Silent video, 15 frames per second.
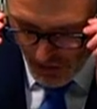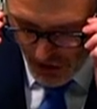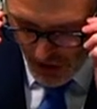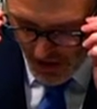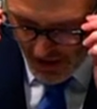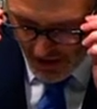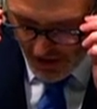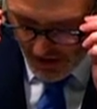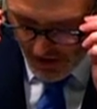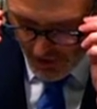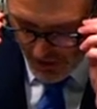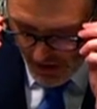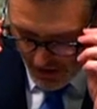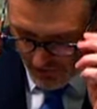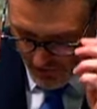shared
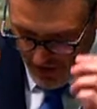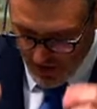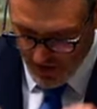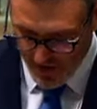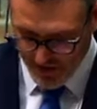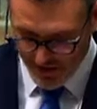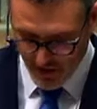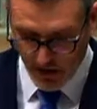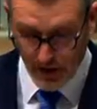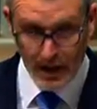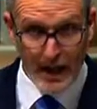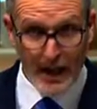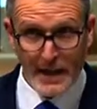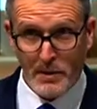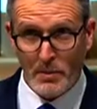history of international
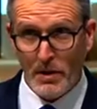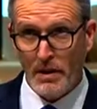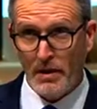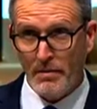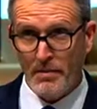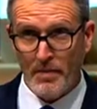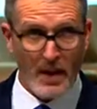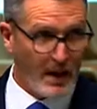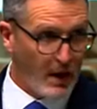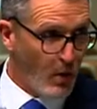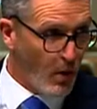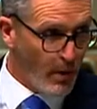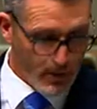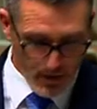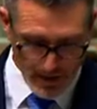engagement and
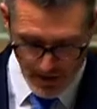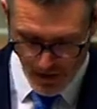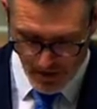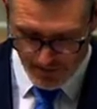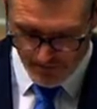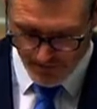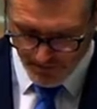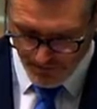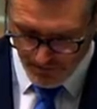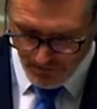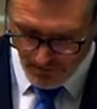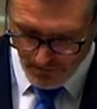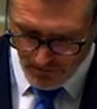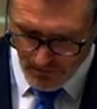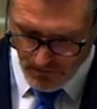cooperation,
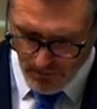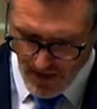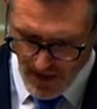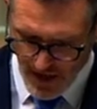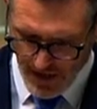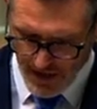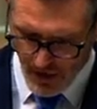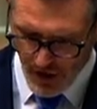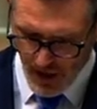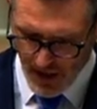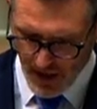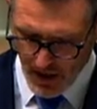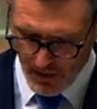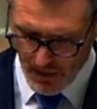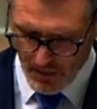and a
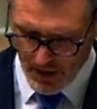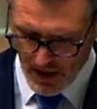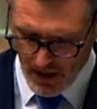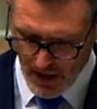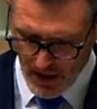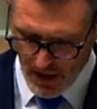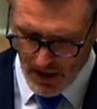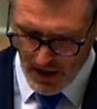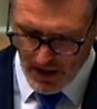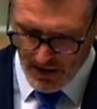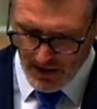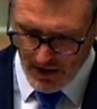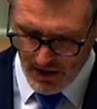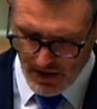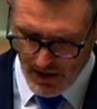shared commitment
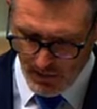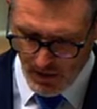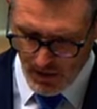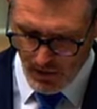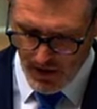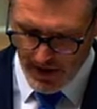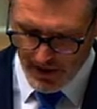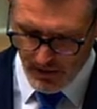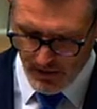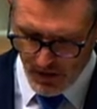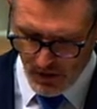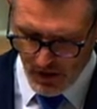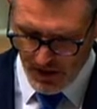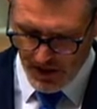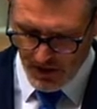to dealing with a range of
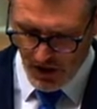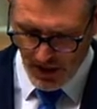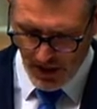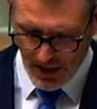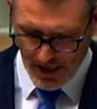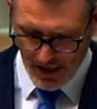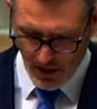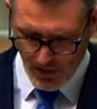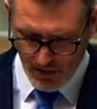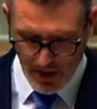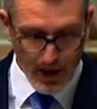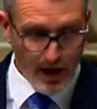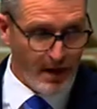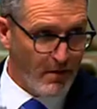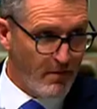strategic,
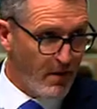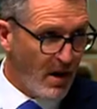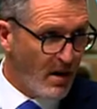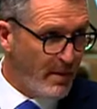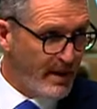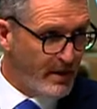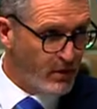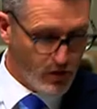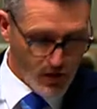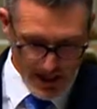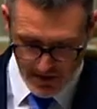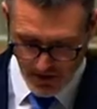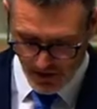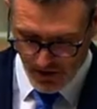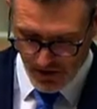economic and environmental
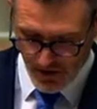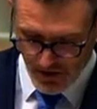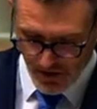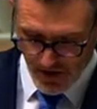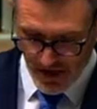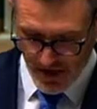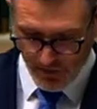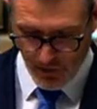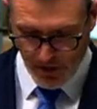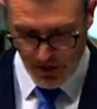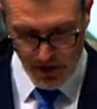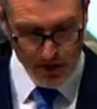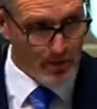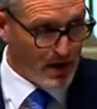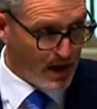challenges, none of which
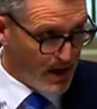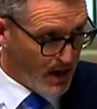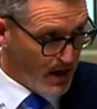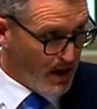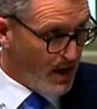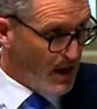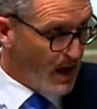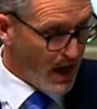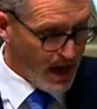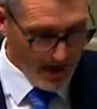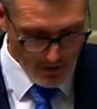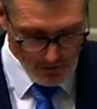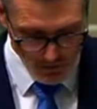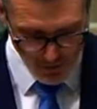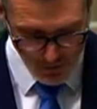can be
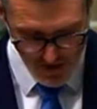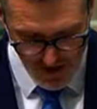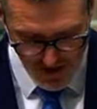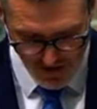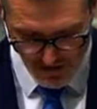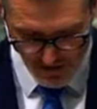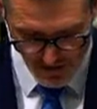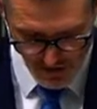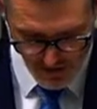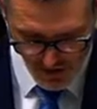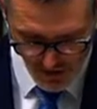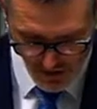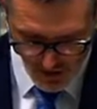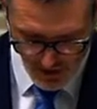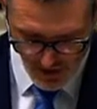handled without
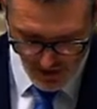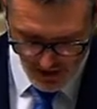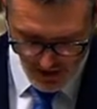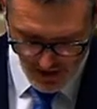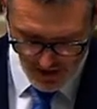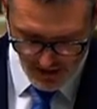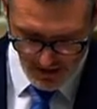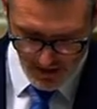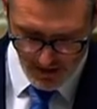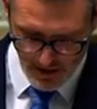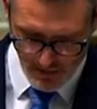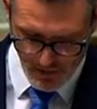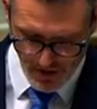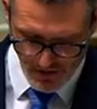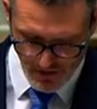concerted and
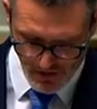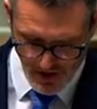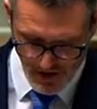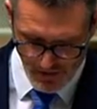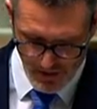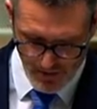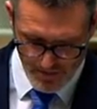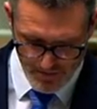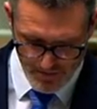collaborative effort.